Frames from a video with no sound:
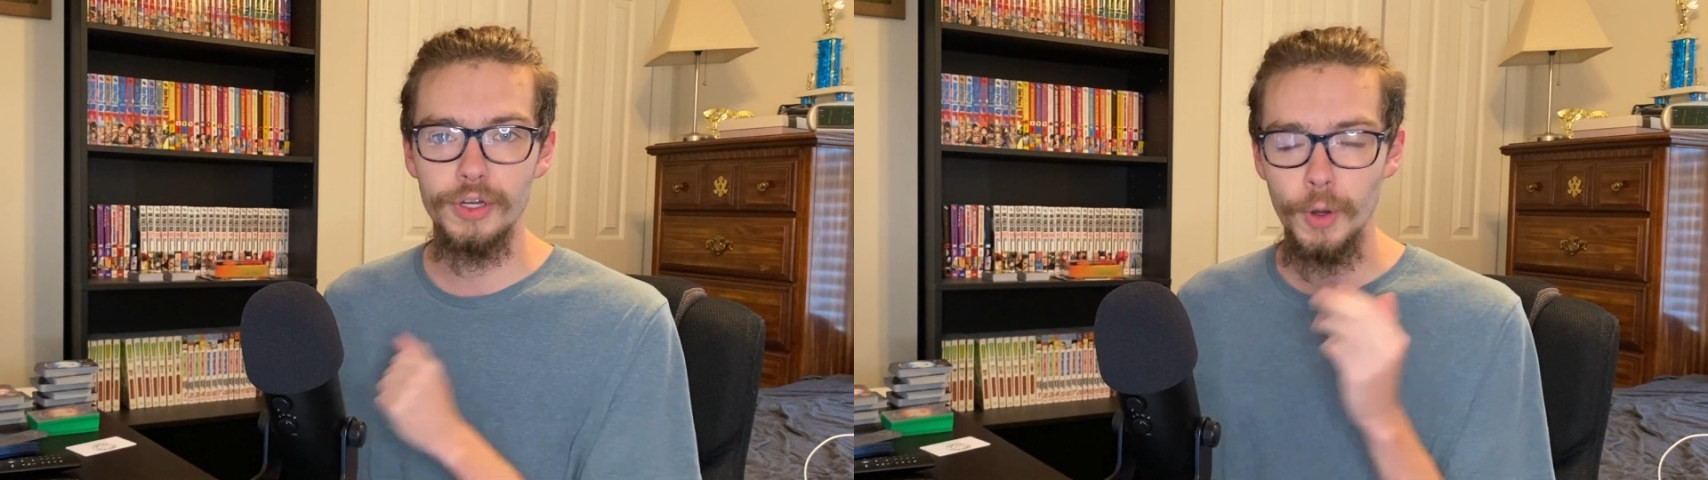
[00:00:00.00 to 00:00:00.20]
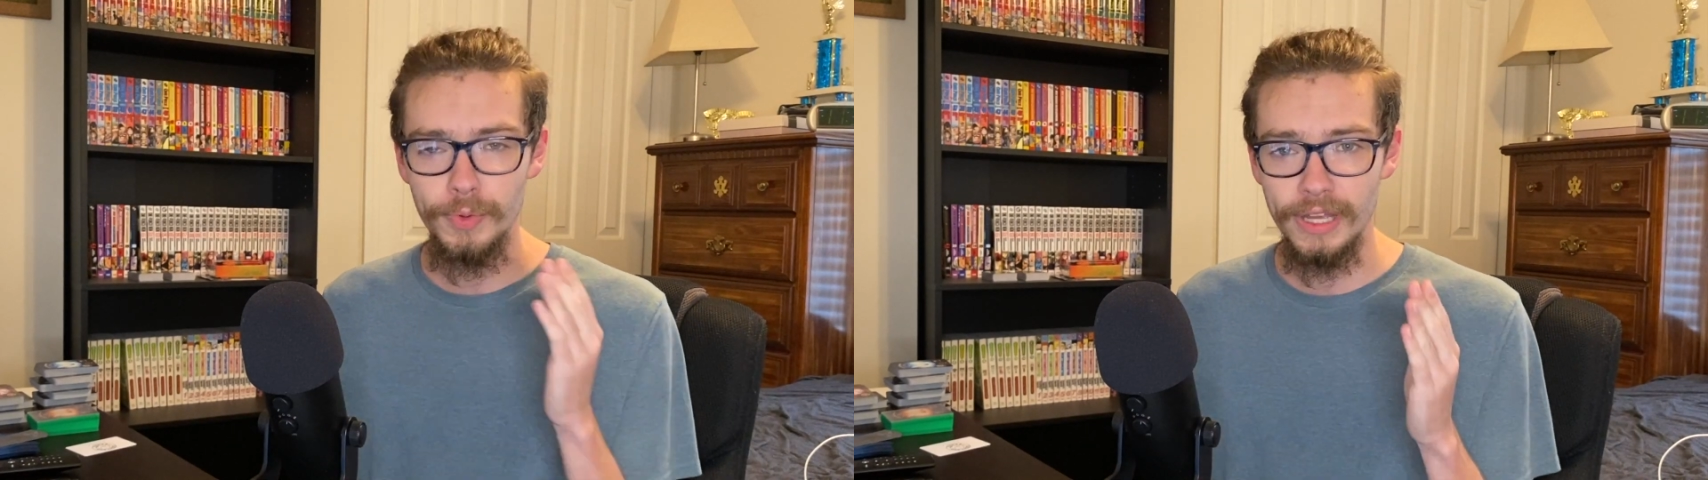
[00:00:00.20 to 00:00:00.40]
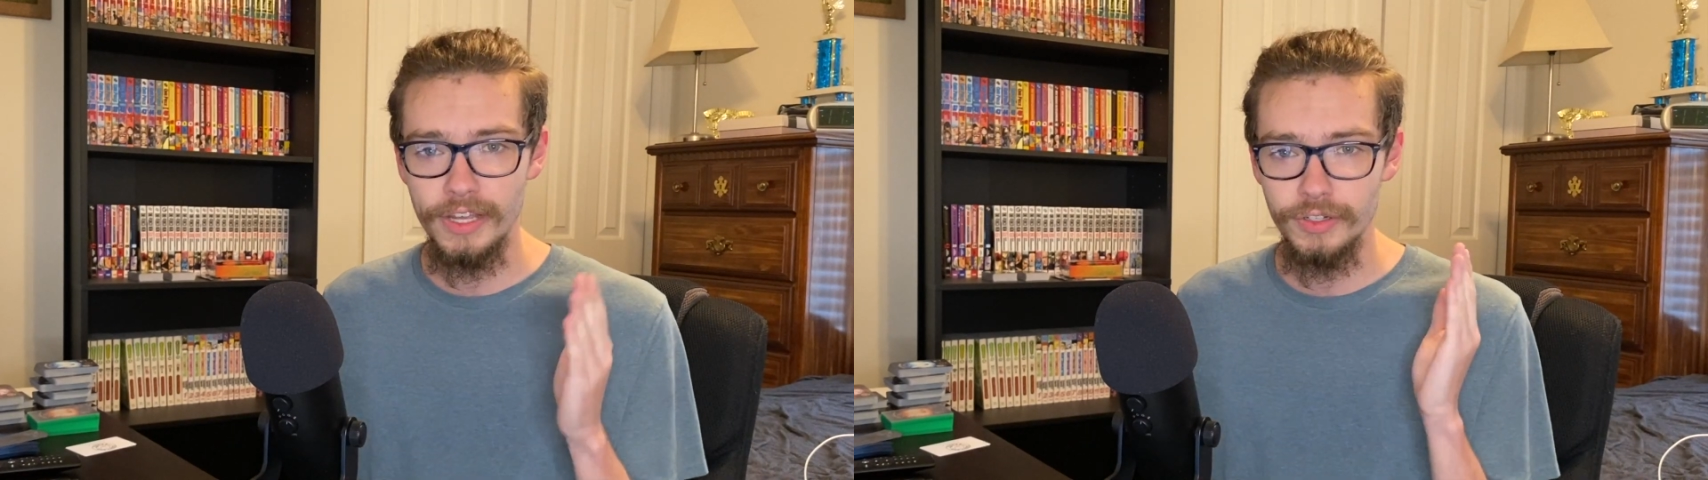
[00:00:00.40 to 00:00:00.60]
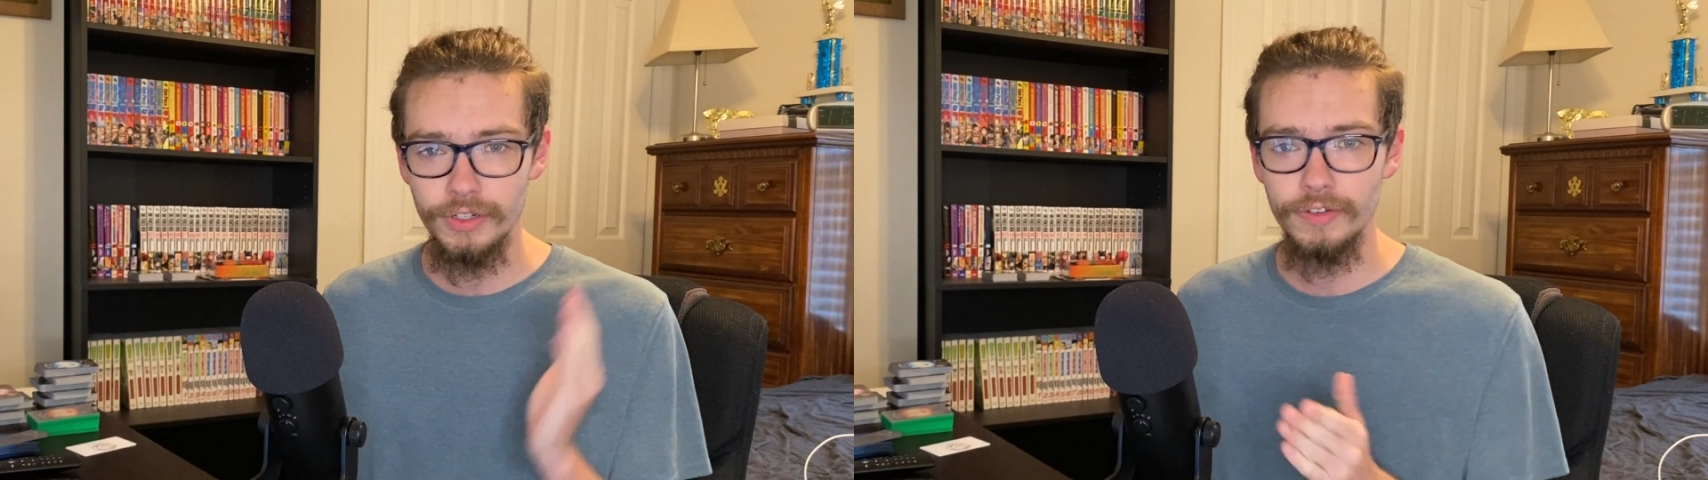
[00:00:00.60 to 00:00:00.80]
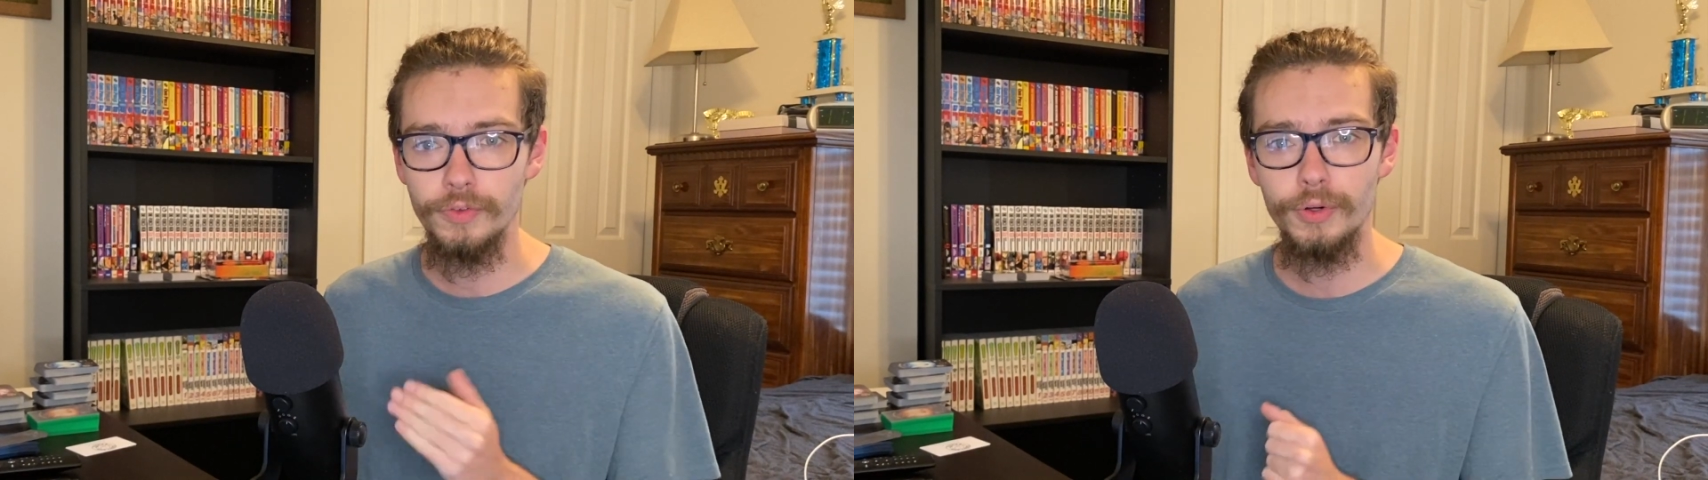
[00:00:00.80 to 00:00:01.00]
So I hope you guys are
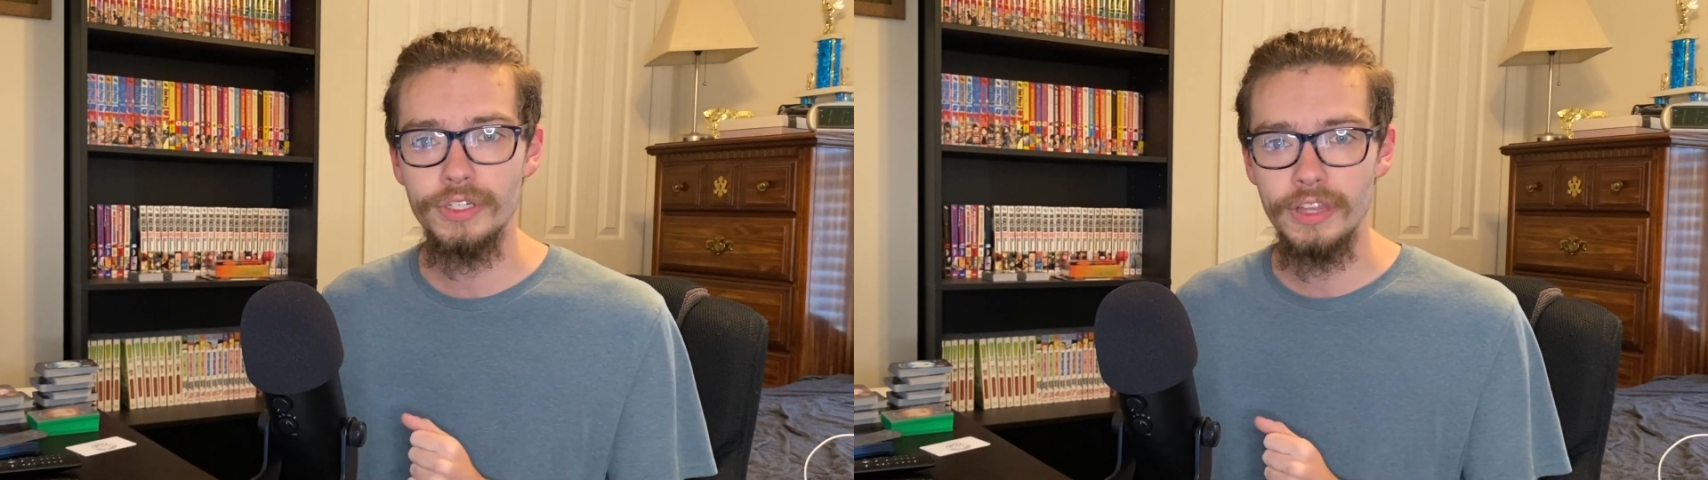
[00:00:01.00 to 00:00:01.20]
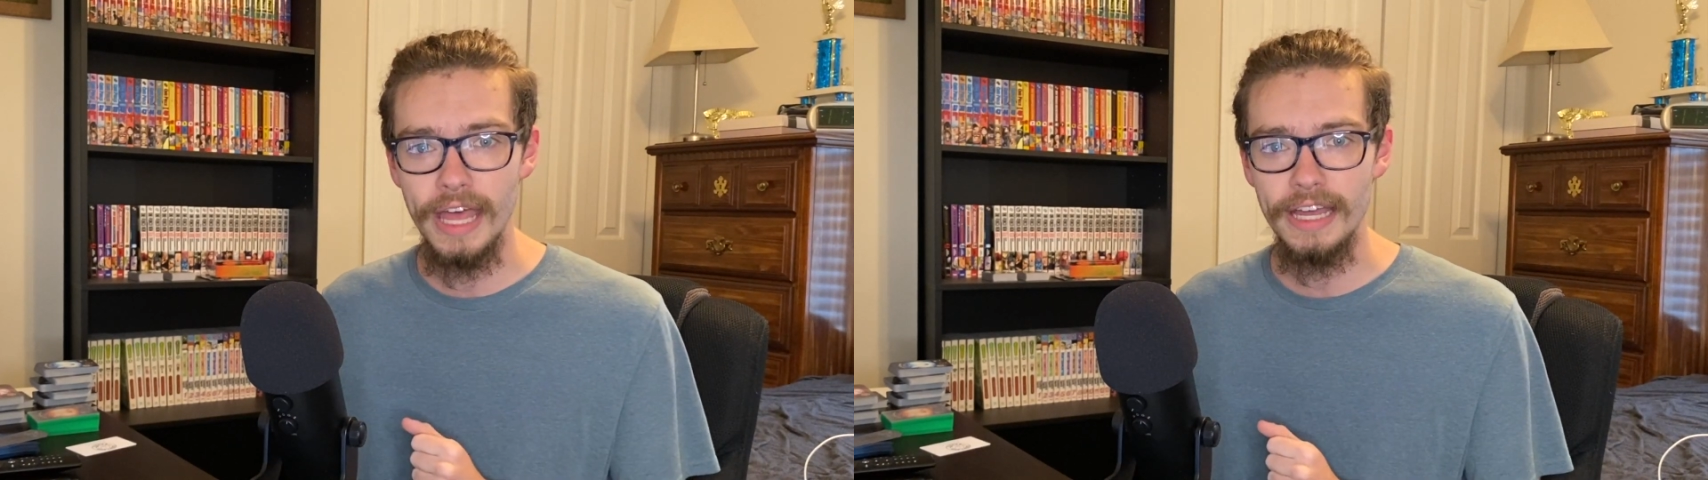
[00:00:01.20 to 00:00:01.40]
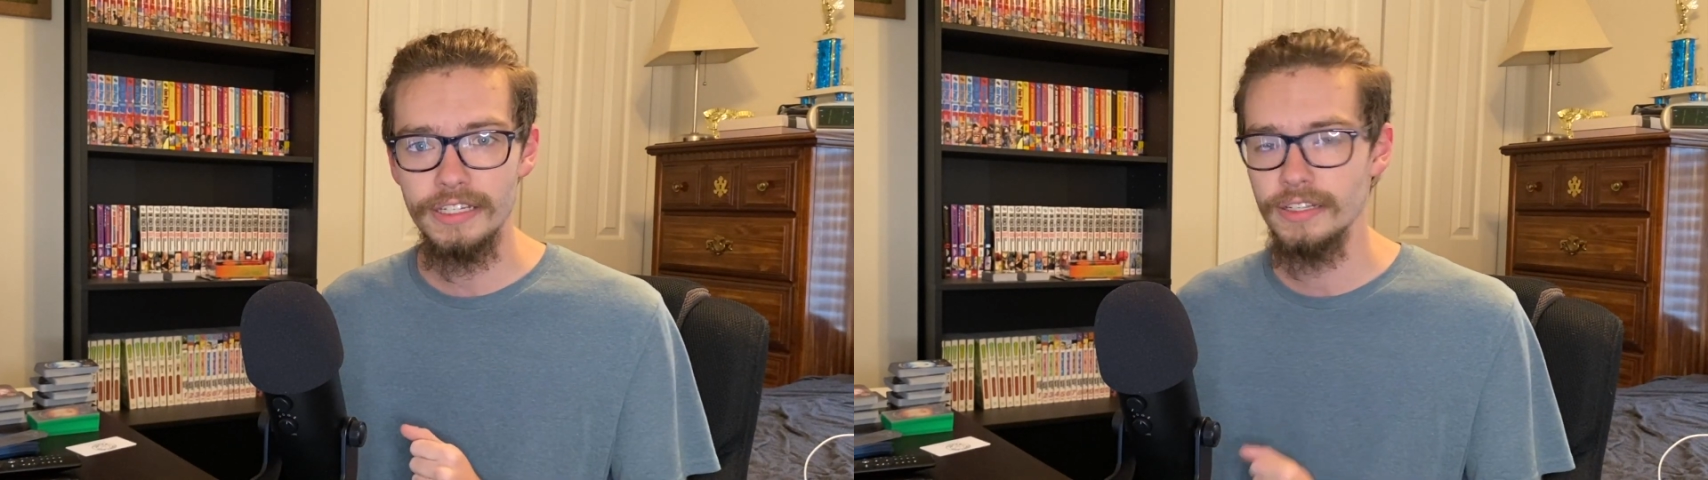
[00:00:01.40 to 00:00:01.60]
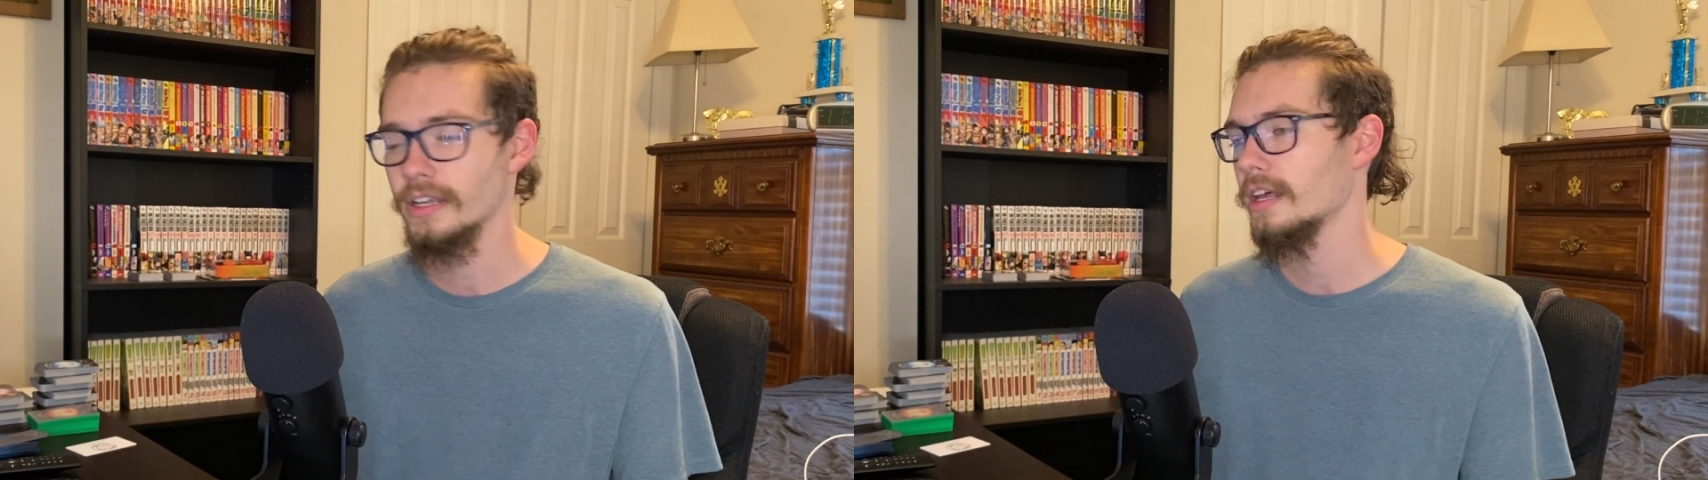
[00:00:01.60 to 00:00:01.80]
looking forward to that.